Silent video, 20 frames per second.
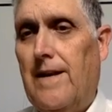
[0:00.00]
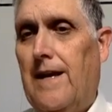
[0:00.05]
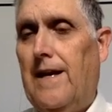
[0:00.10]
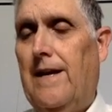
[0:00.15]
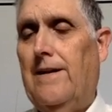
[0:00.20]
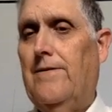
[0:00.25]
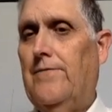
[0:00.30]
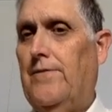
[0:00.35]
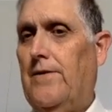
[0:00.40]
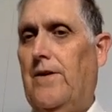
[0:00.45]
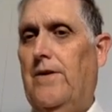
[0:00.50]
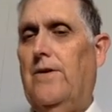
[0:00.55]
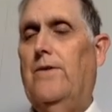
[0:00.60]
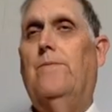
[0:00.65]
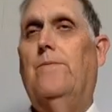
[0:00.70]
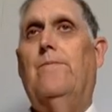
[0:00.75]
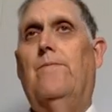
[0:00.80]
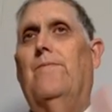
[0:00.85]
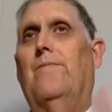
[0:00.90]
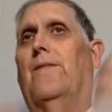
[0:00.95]
End of
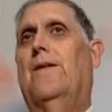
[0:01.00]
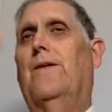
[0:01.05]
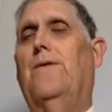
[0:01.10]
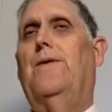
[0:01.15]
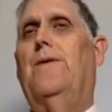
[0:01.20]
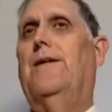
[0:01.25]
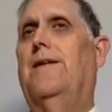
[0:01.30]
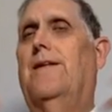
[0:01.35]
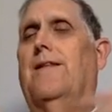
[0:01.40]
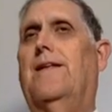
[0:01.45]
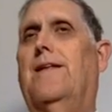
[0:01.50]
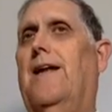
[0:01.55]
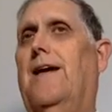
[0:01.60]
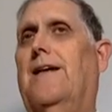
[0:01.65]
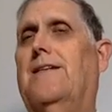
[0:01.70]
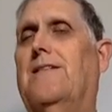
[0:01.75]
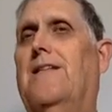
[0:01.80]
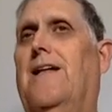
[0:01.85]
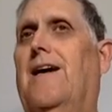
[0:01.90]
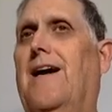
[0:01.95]
code. Go on to the
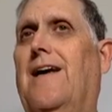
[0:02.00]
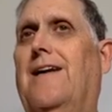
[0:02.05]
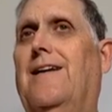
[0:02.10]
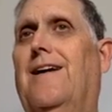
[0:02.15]
next line.